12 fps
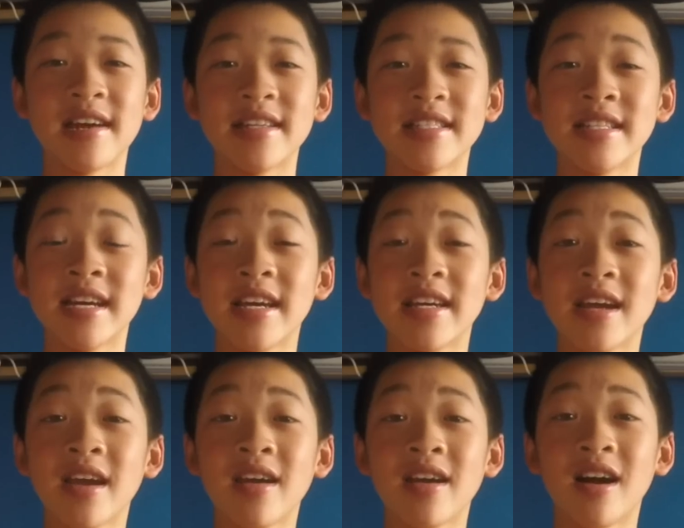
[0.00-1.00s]
and
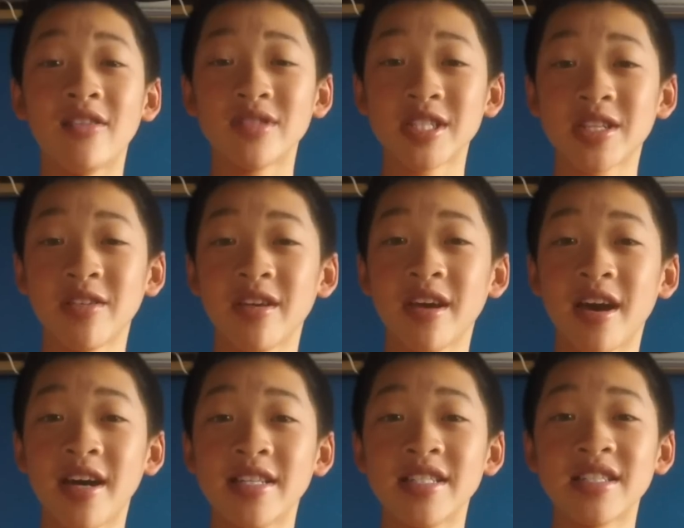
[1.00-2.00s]
today I want to show you
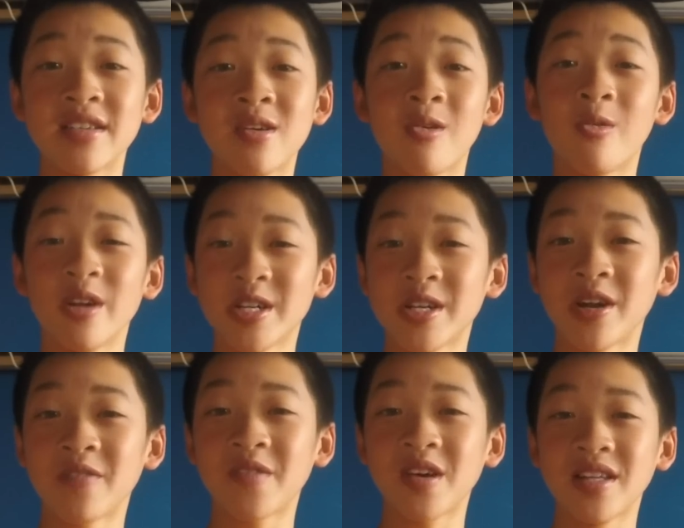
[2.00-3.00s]
guys which
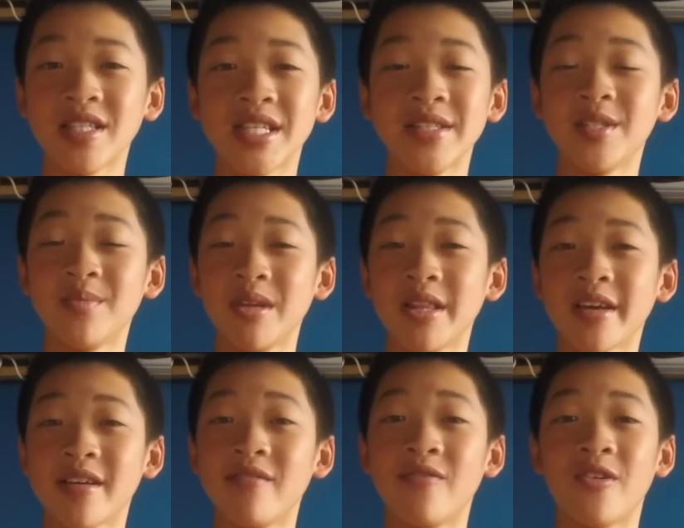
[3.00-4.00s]
Nerf guns you should be
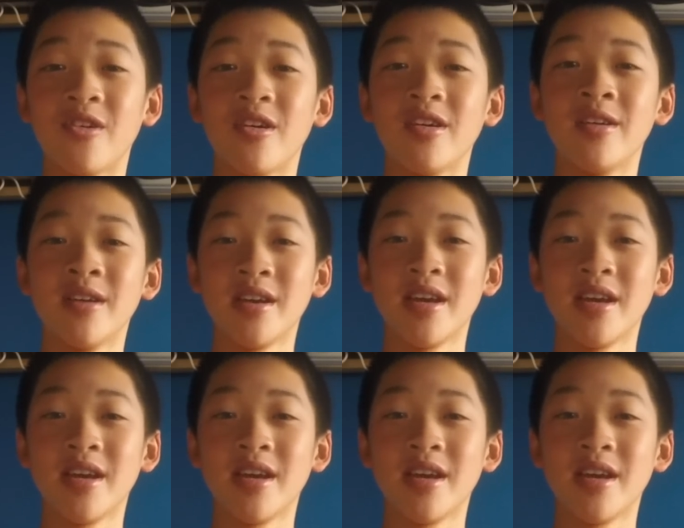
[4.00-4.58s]
looking for